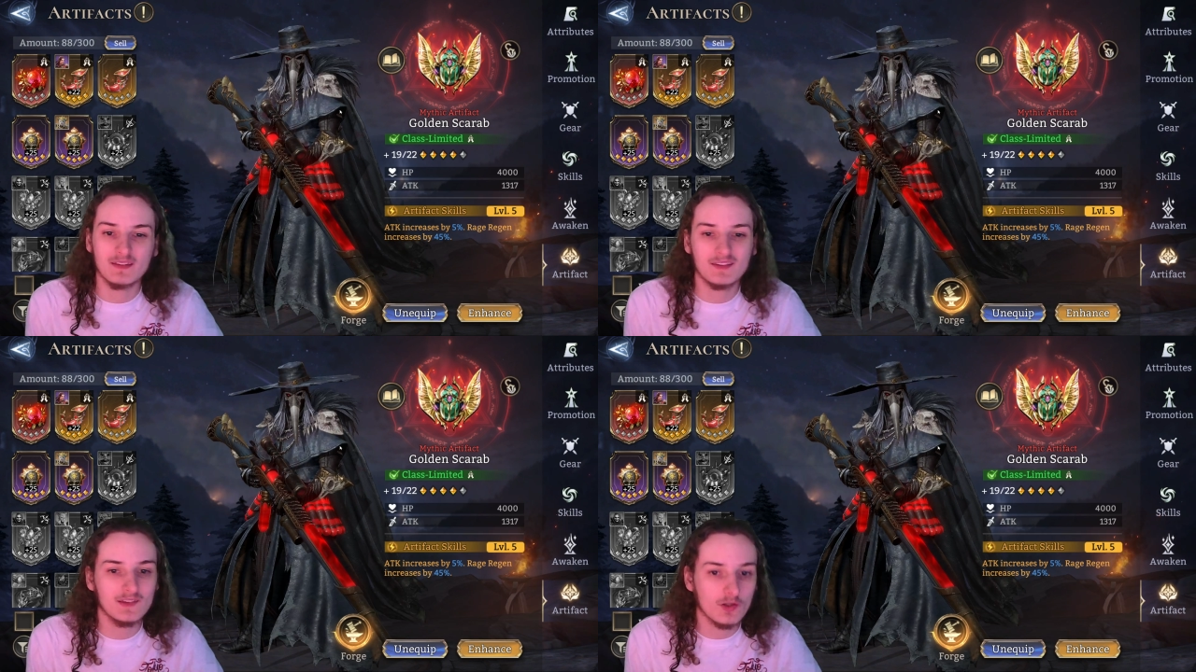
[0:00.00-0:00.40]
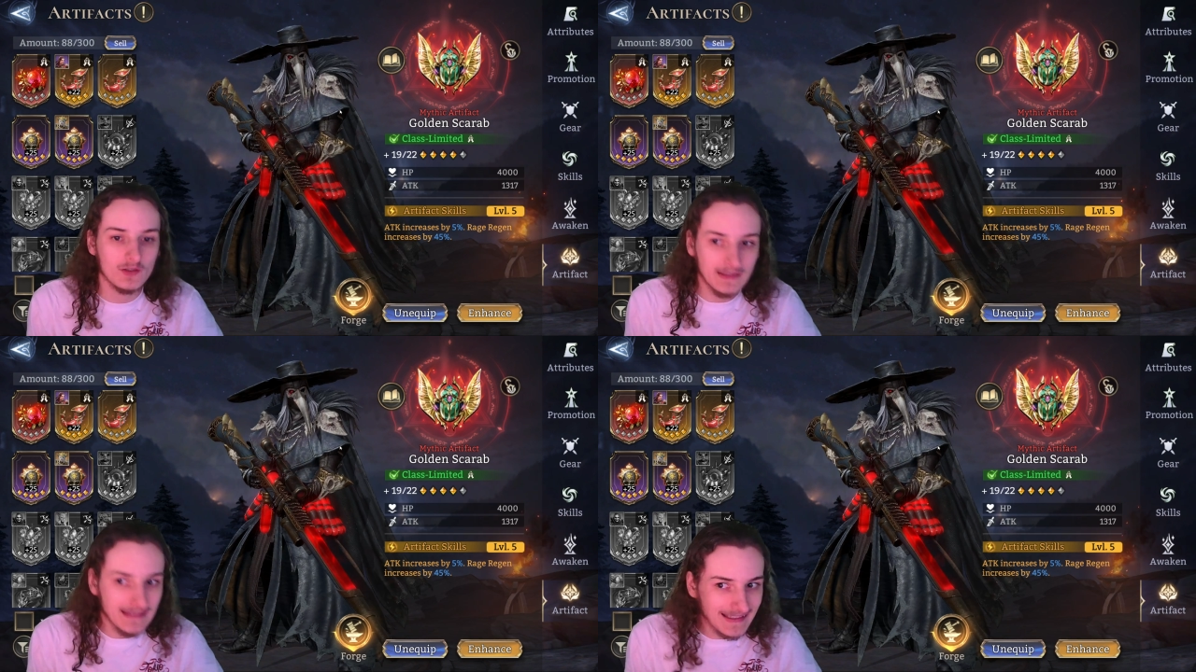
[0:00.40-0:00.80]
It's
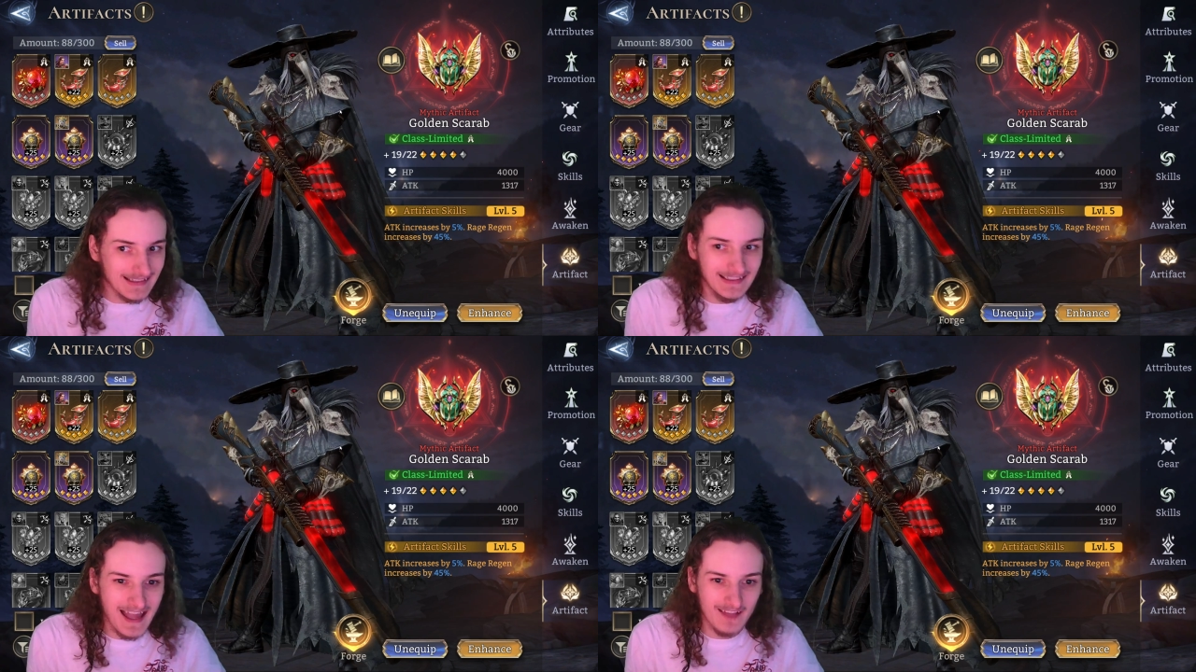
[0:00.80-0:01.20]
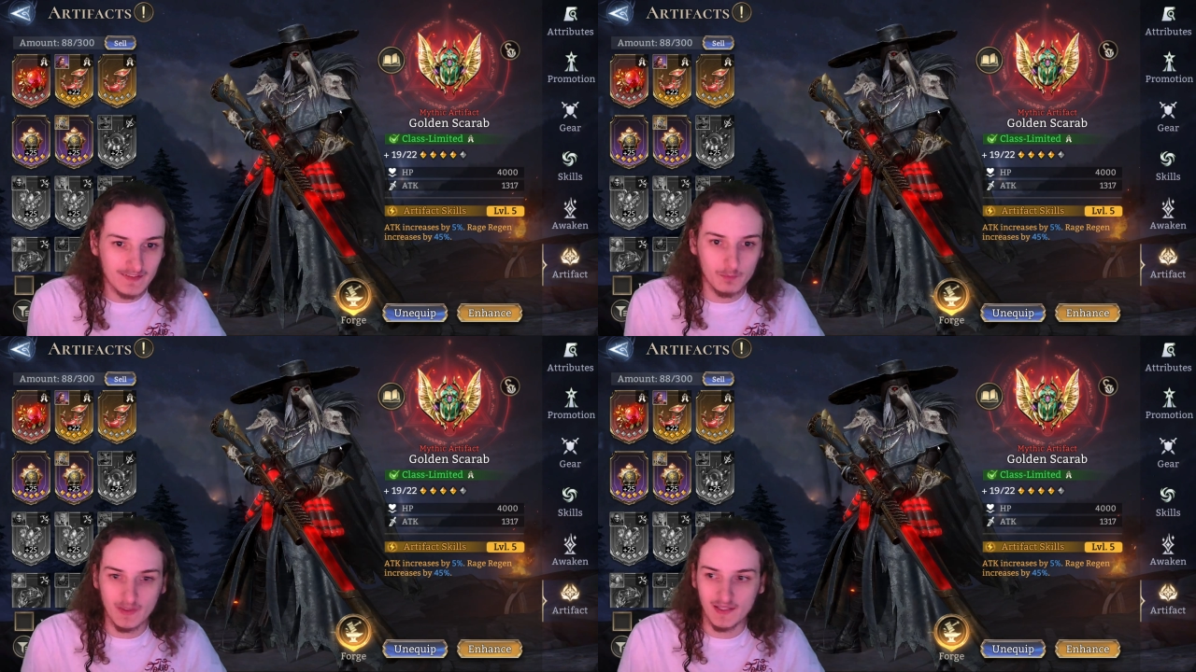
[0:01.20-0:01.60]
not nearly
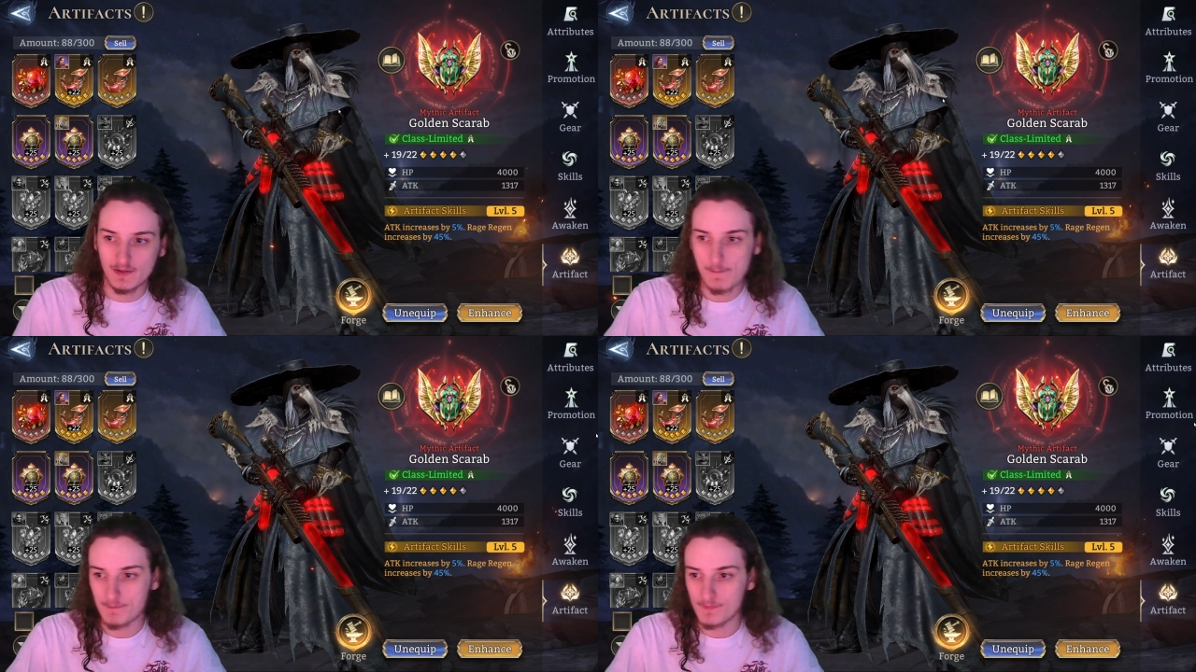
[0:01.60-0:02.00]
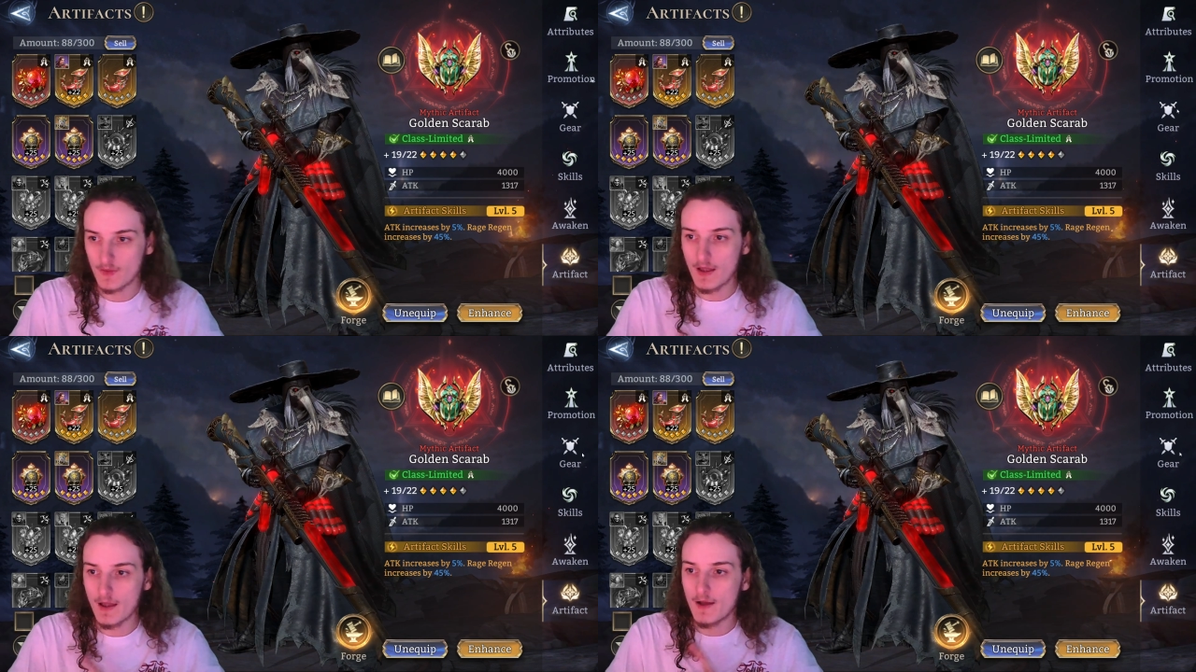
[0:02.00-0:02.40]
as big.
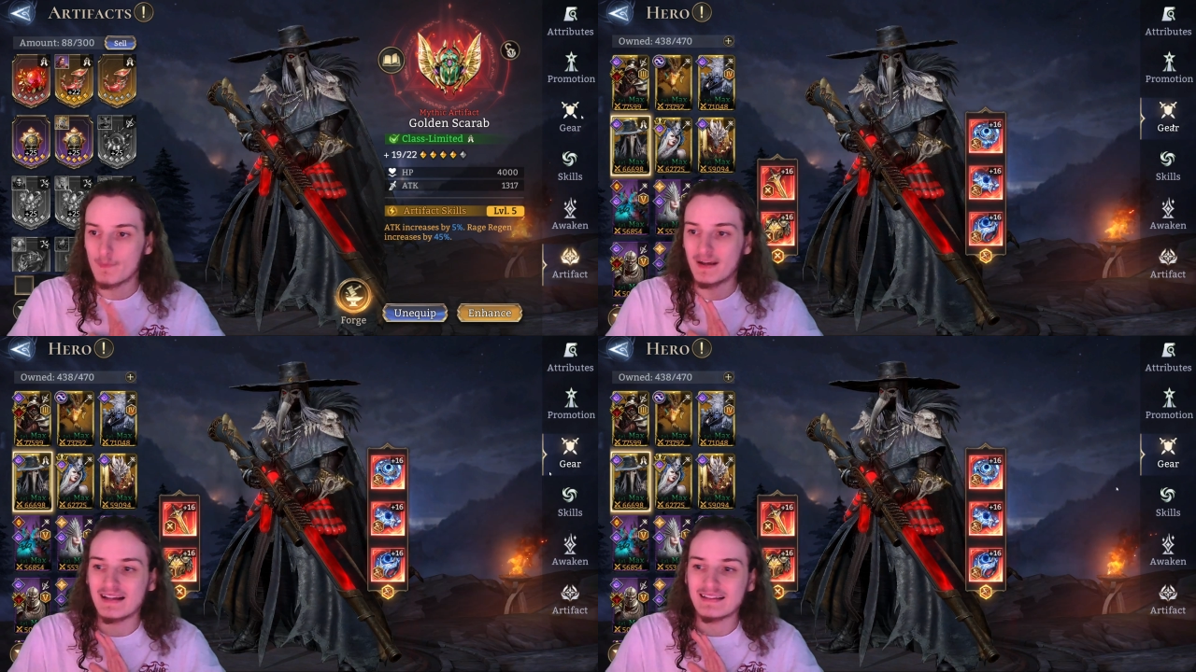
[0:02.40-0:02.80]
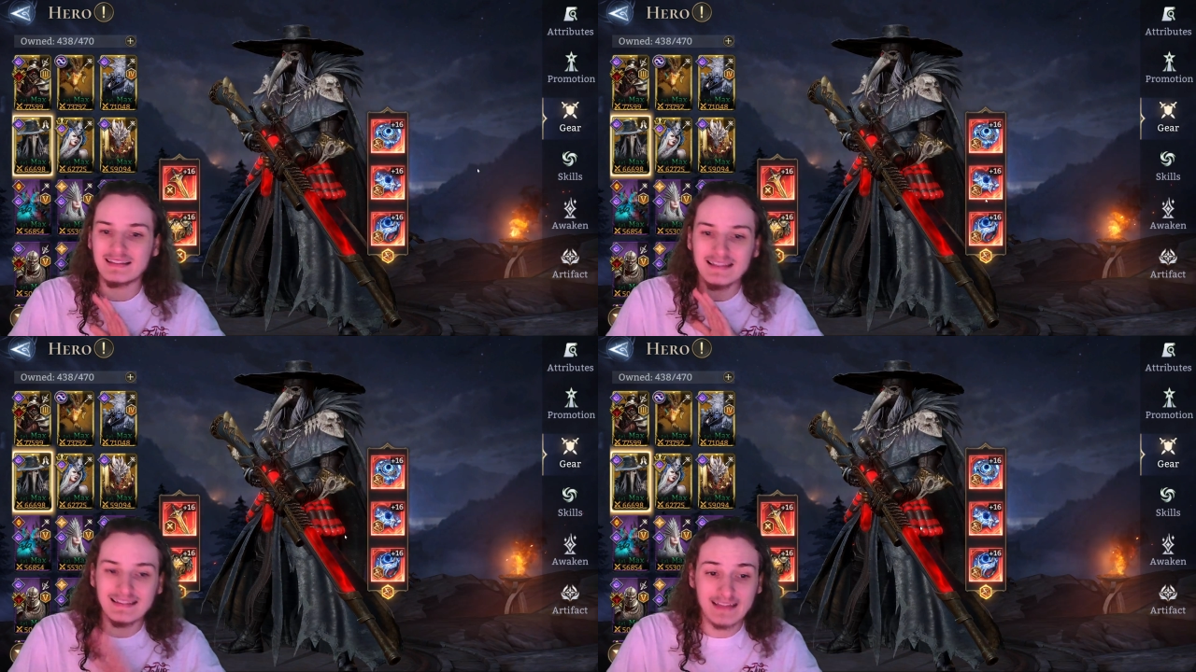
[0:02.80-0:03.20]
But
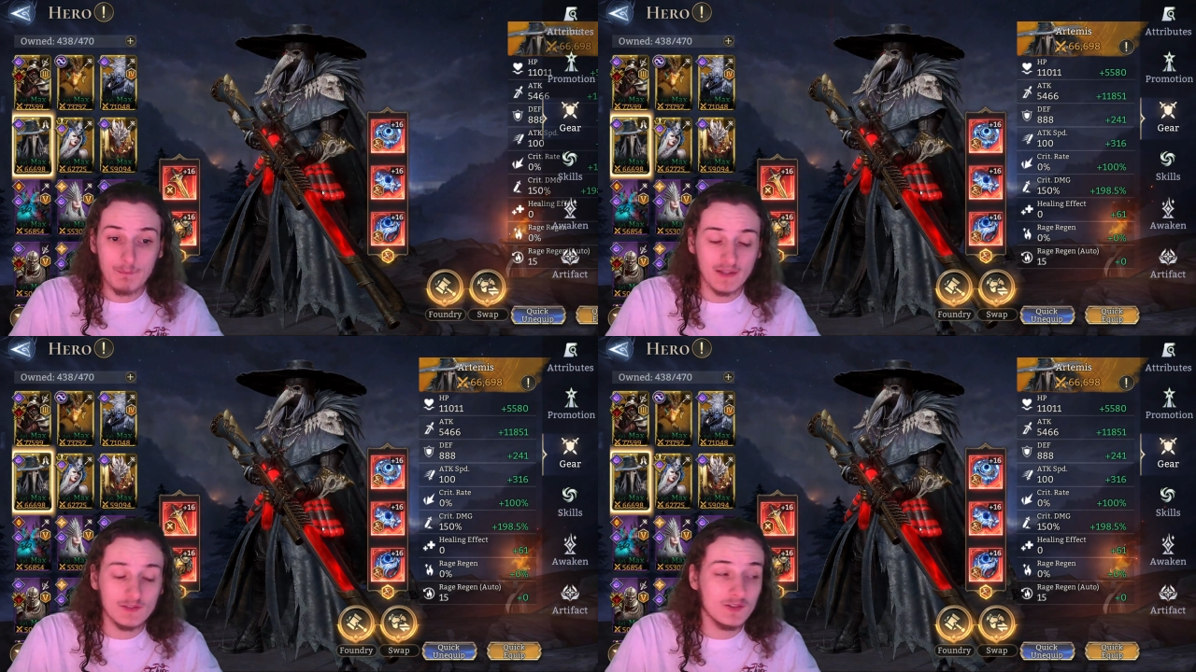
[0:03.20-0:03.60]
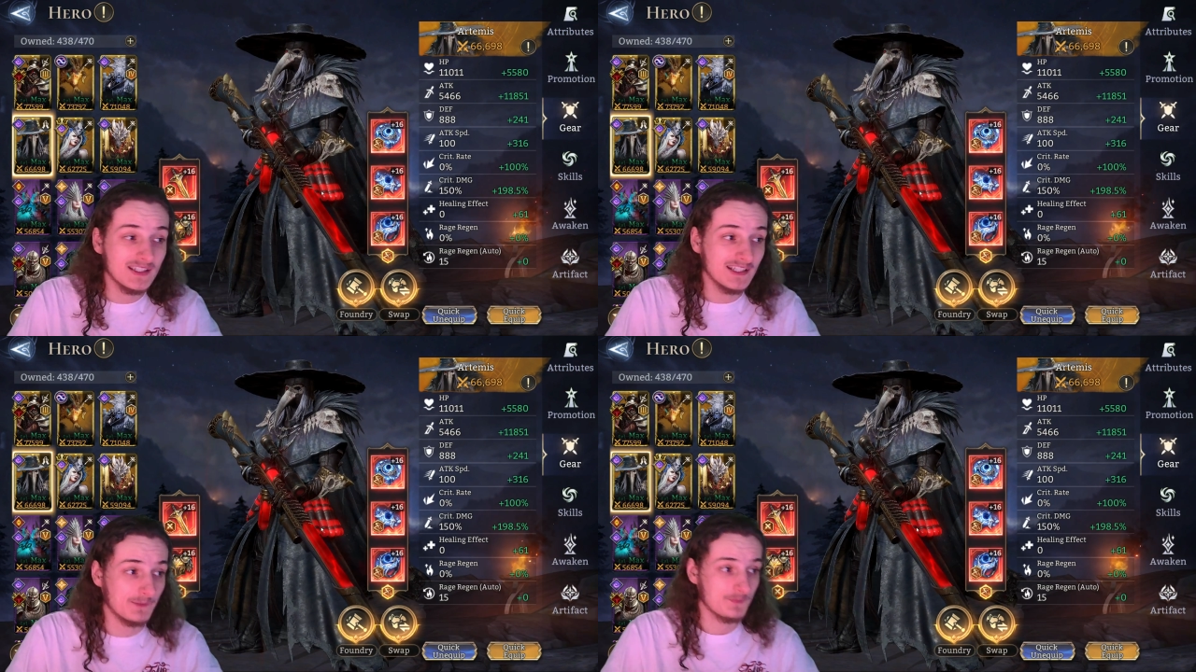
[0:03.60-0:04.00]
let's get back to the
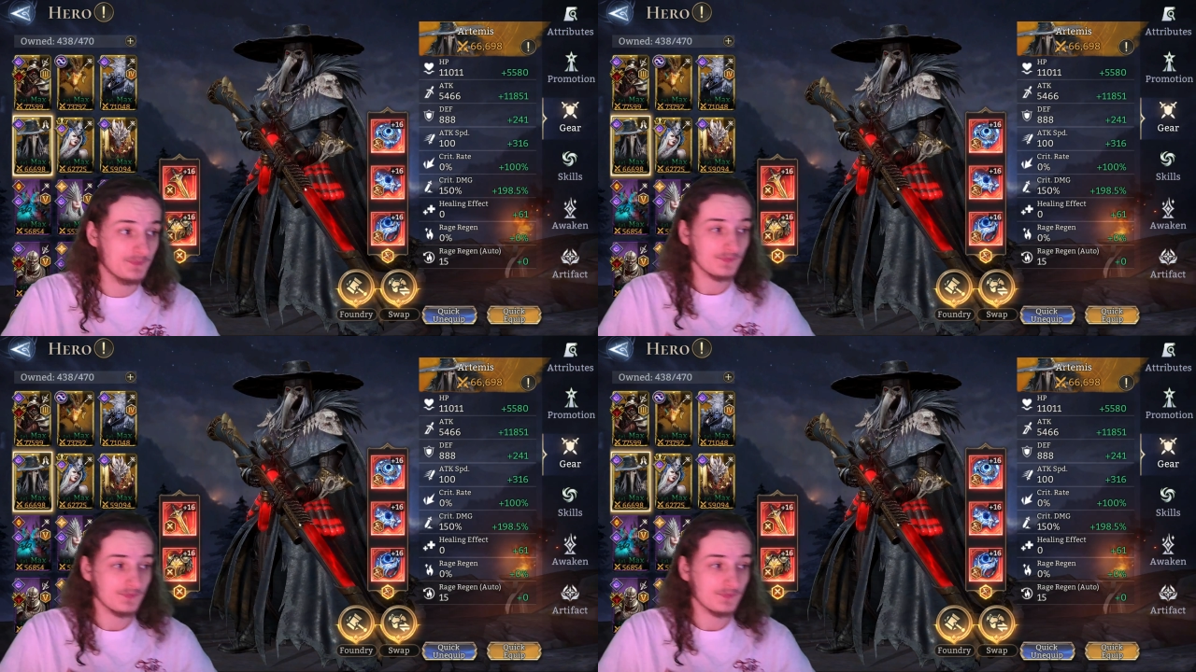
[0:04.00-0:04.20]
gear.